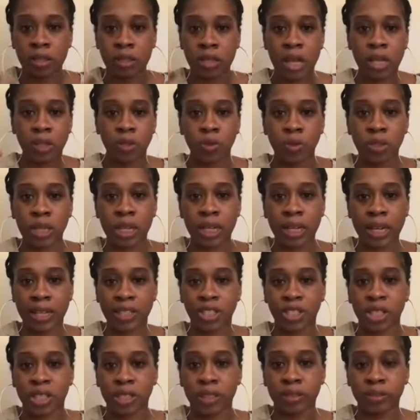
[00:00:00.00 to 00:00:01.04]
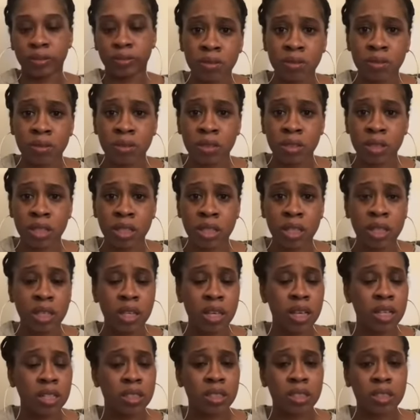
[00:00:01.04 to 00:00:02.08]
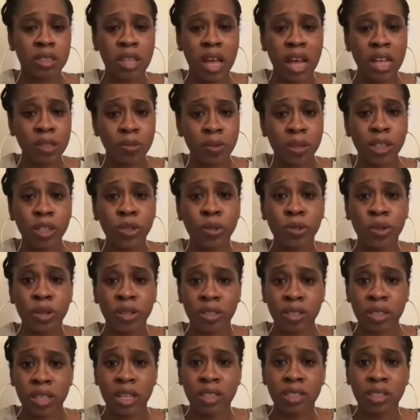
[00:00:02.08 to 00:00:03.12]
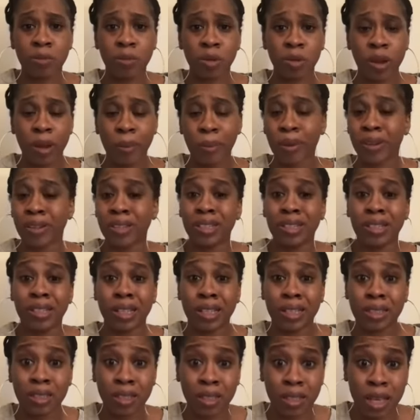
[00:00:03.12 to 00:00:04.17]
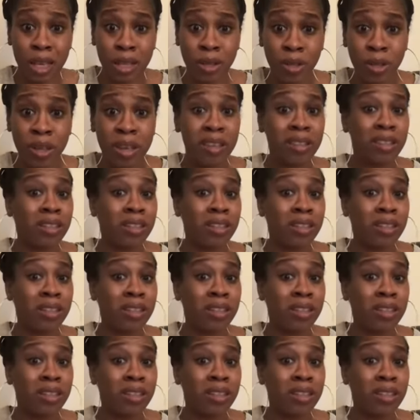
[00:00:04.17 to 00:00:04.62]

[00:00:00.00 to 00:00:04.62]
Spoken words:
Not doing none of that shit. That's why the New York State Democrat Party need to get it together.